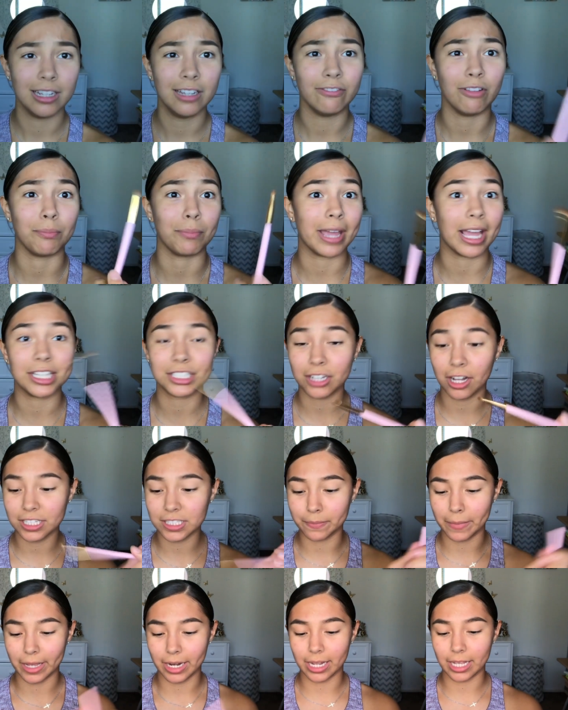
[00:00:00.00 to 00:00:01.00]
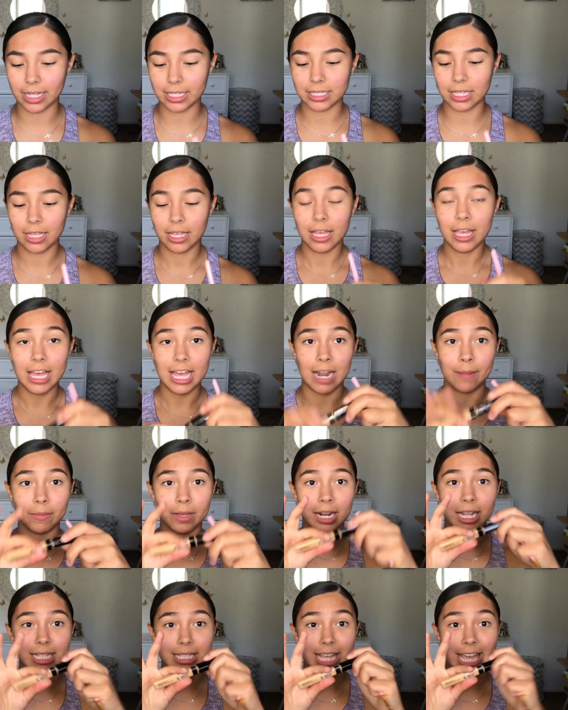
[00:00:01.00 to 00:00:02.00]
from BH Cosmetics, and I'm
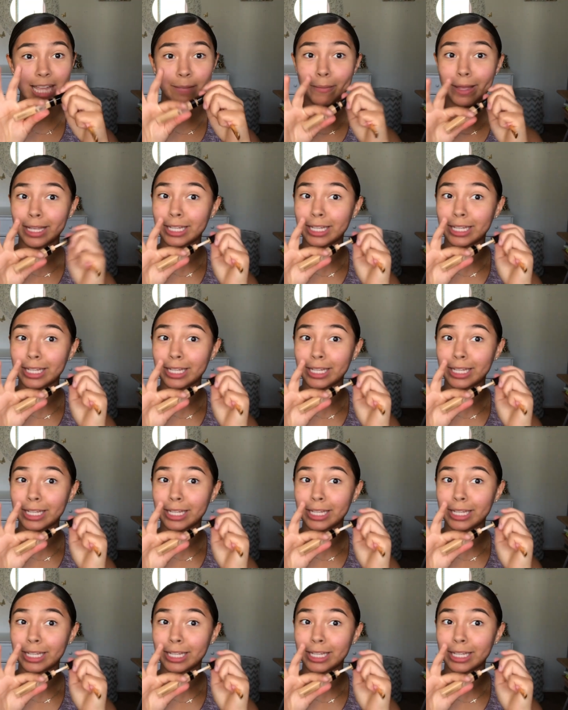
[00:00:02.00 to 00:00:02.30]
gonna take my